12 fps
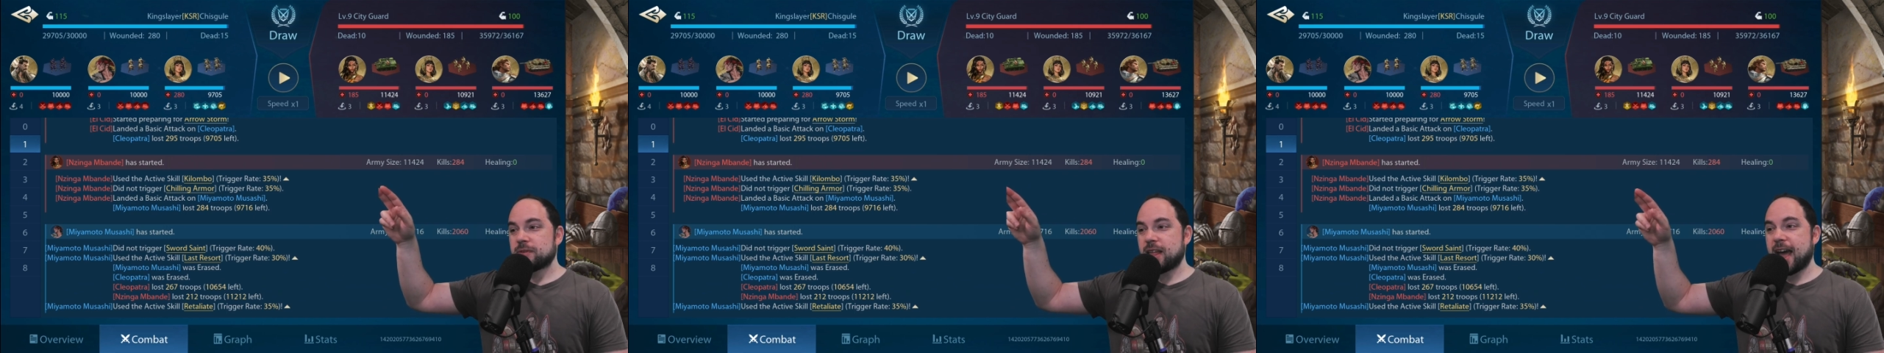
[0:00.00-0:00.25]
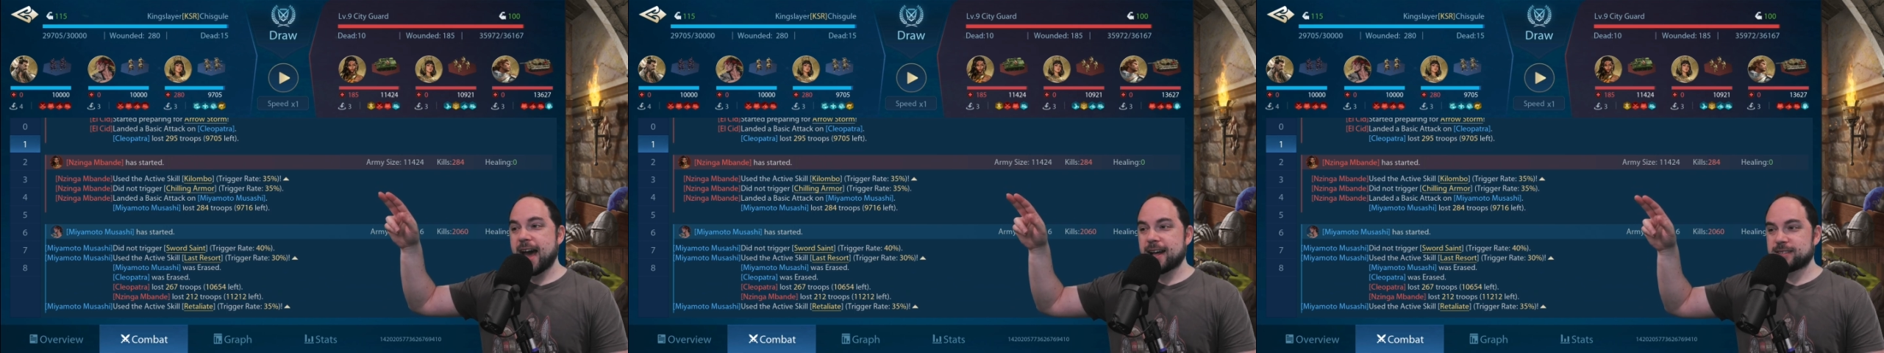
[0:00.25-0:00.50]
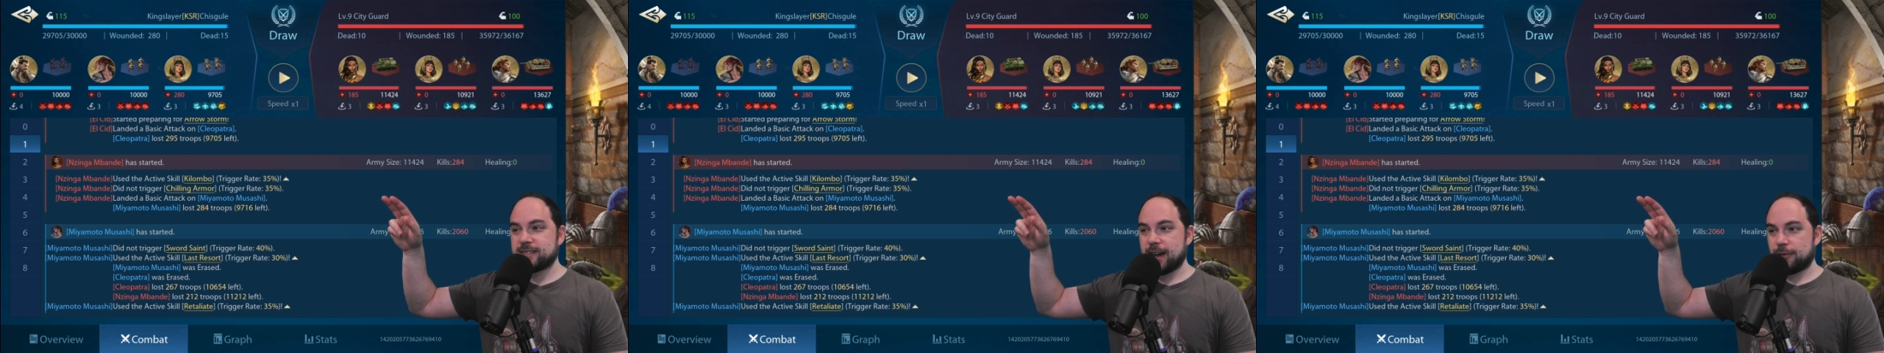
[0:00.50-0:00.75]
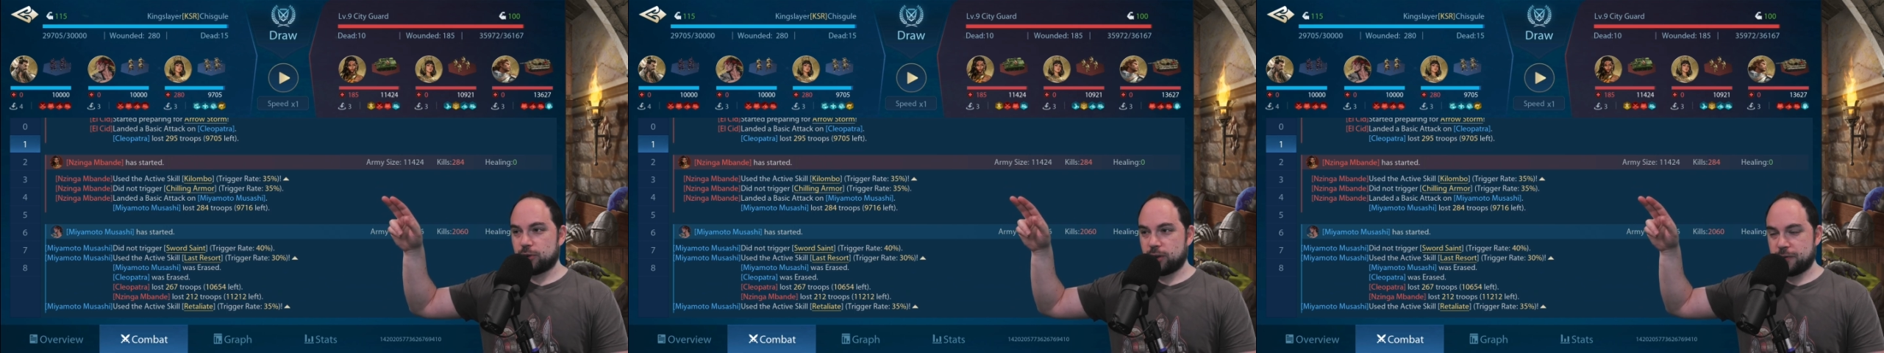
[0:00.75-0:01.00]
They had
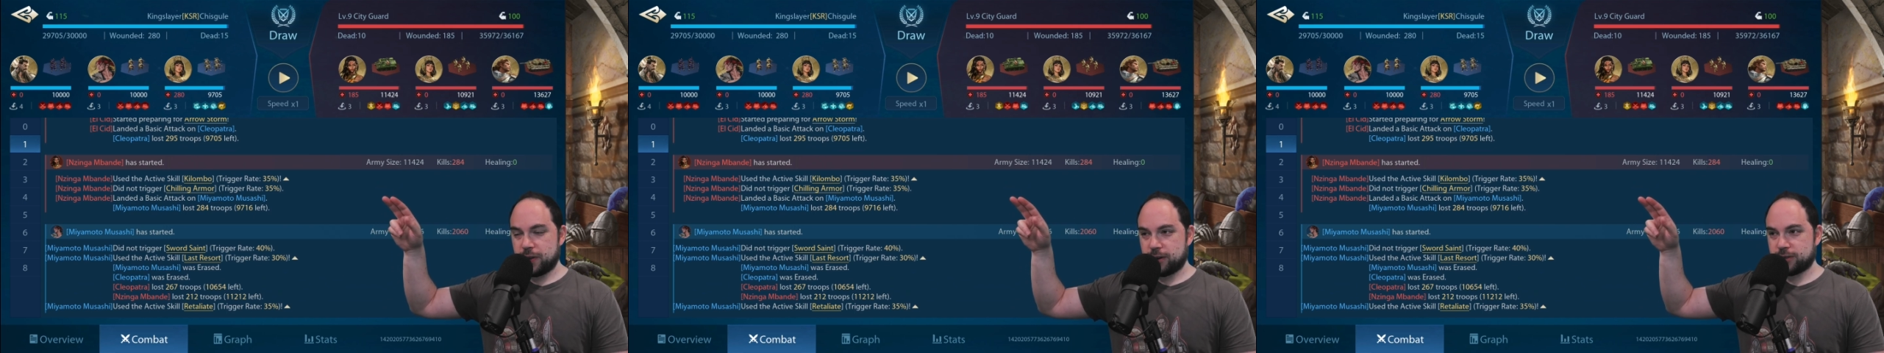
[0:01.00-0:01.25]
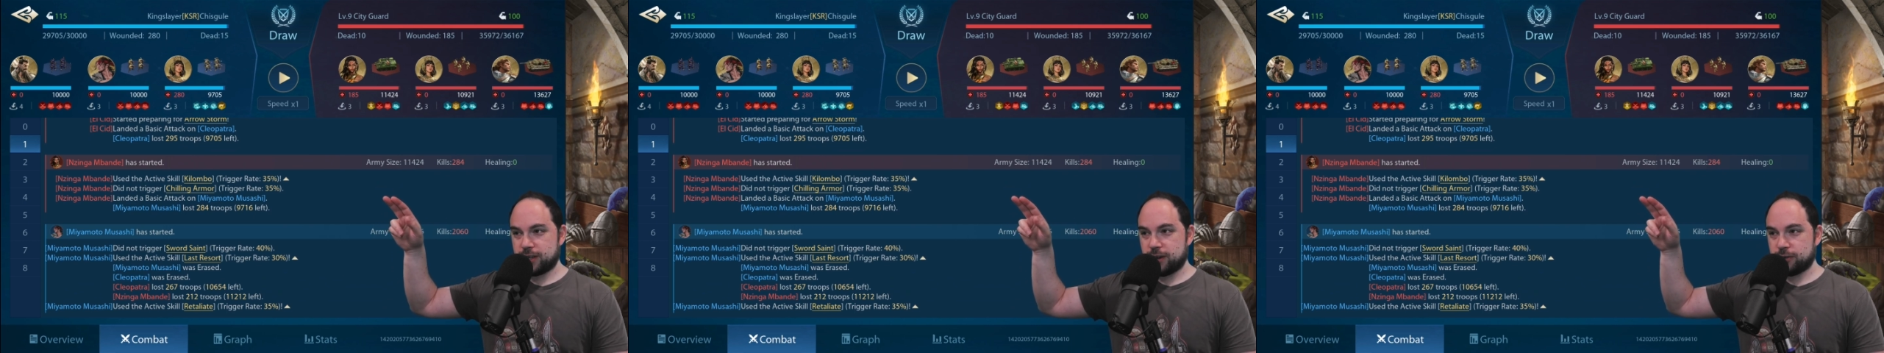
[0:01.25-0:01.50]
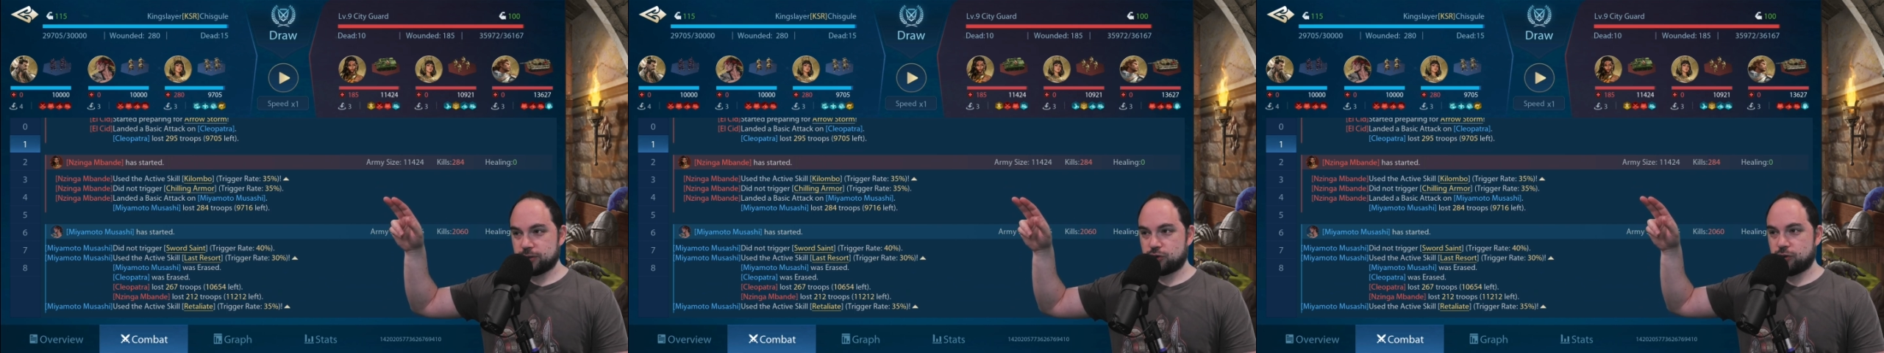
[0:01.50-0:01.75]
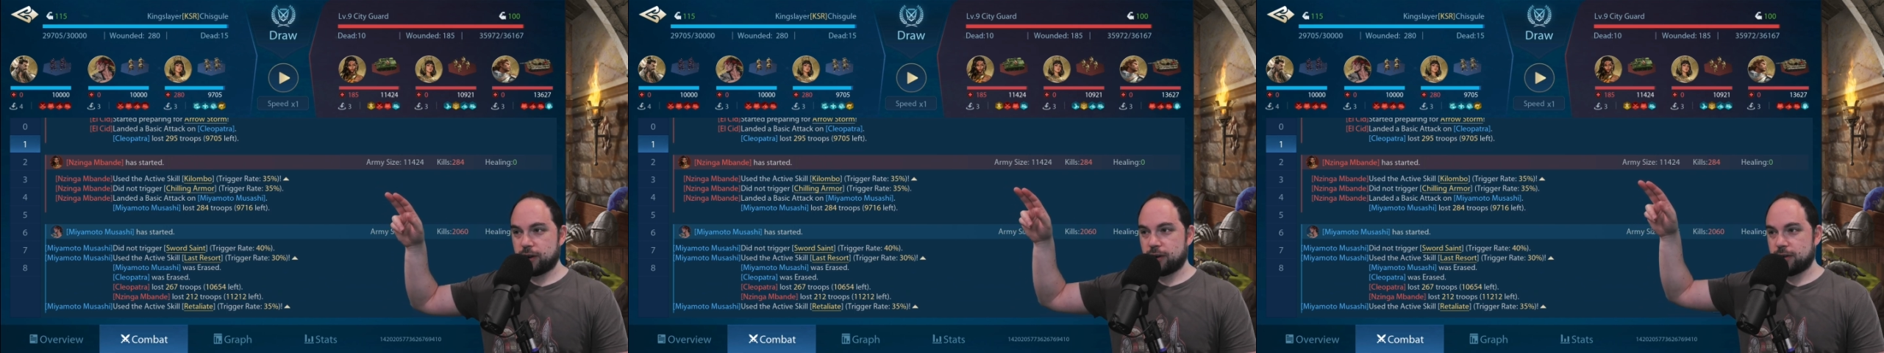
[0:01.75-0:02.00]
several of their skills
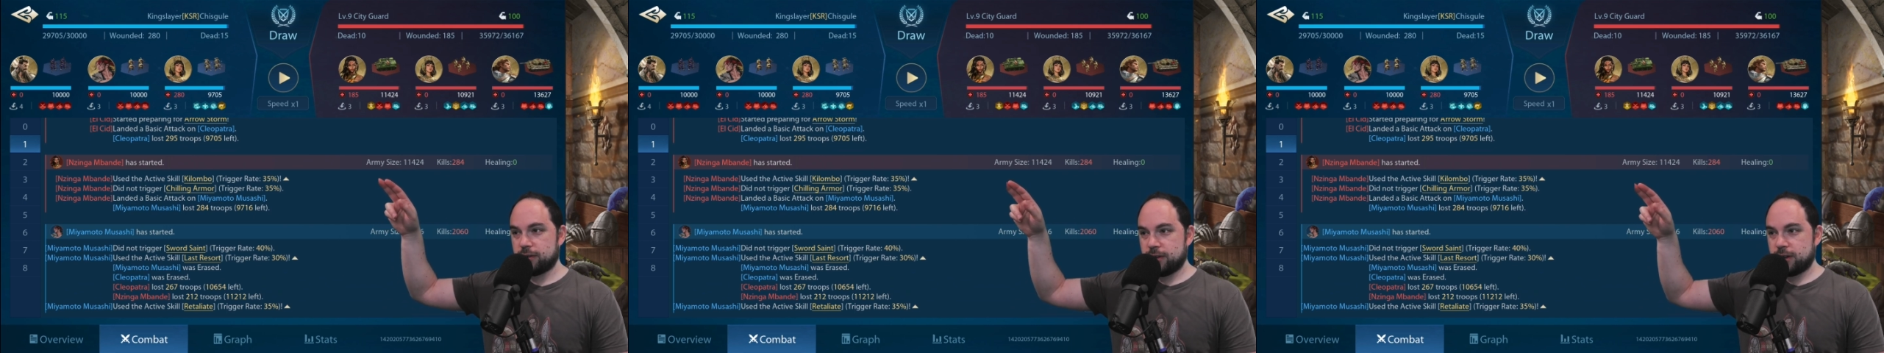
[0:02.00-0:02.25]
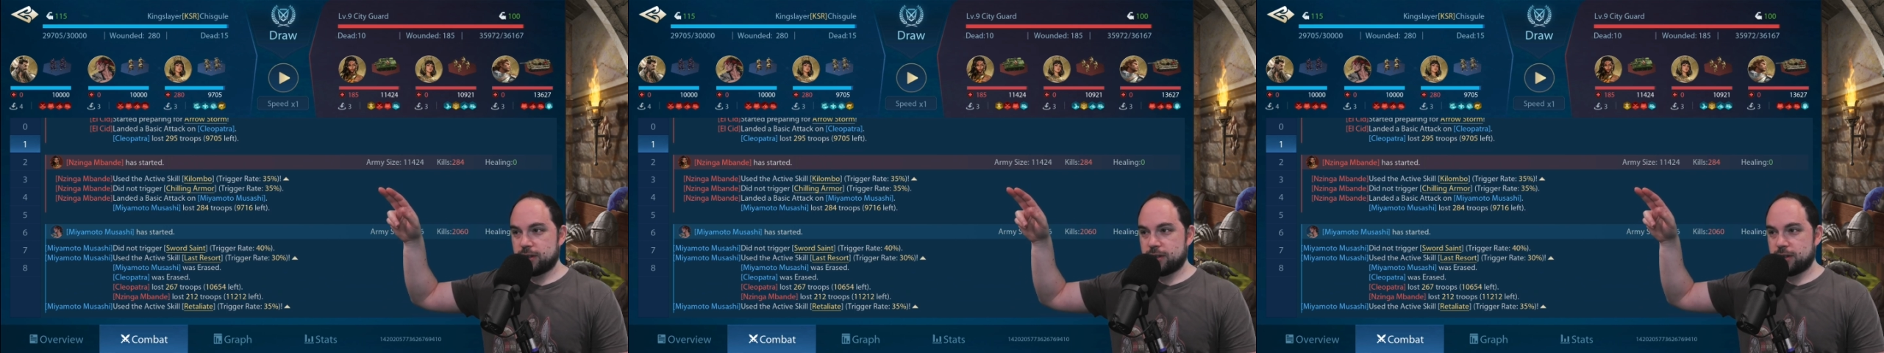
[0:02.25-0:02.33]
trigger.